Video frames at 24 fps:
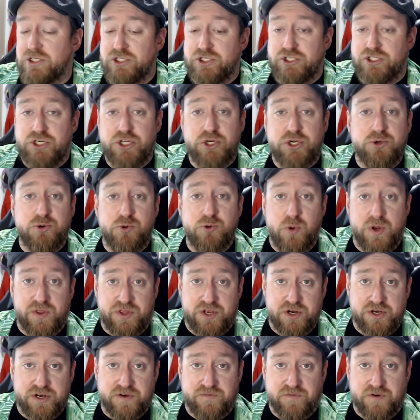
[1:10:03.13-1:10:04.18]
do with
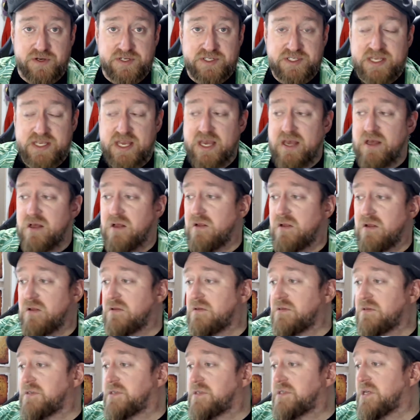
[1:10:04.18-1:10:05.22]
your different
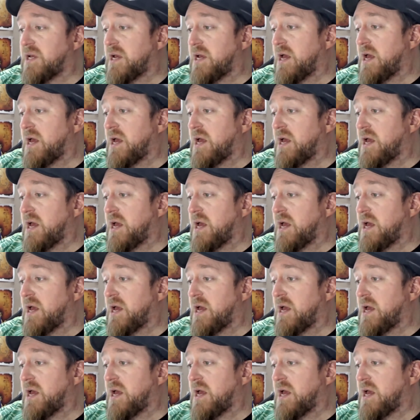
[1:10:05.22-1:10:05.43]
skills.